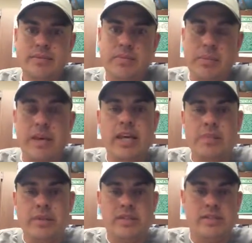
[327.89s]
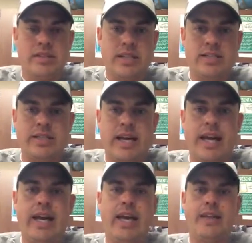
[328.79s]
maybe keep it to 6
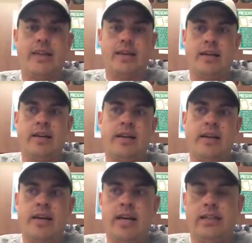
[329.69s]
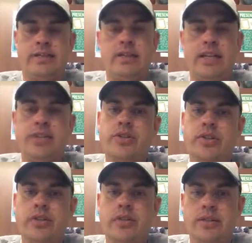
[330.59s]
to 8. I think as a
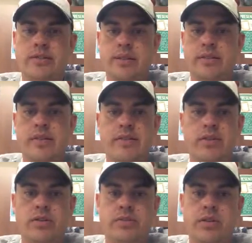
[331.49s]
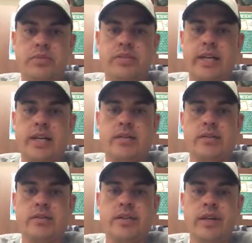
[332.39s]
teacher, it's nice having those
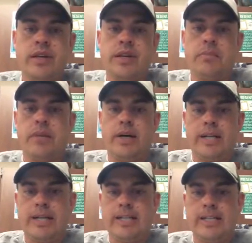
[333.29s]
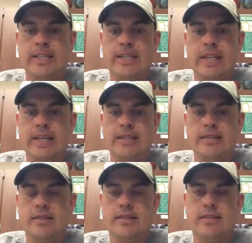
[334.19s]
substandards, but
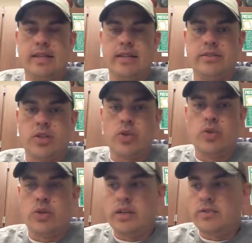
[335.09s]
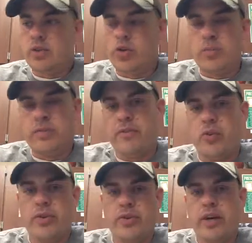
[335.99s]
as a group, a
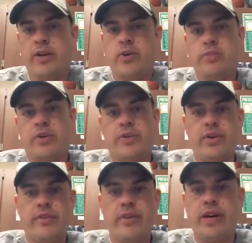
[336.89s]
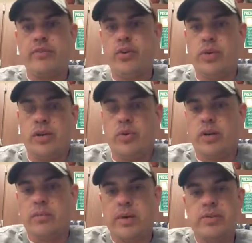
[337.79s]
fourth grade group or a 3-5 unit or
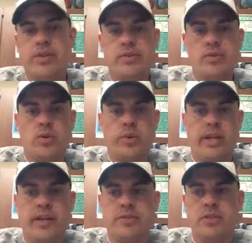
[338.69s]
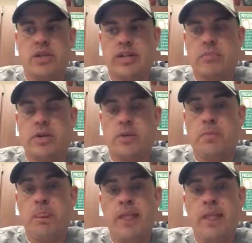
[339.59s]
elementary school, we'd have to talk about,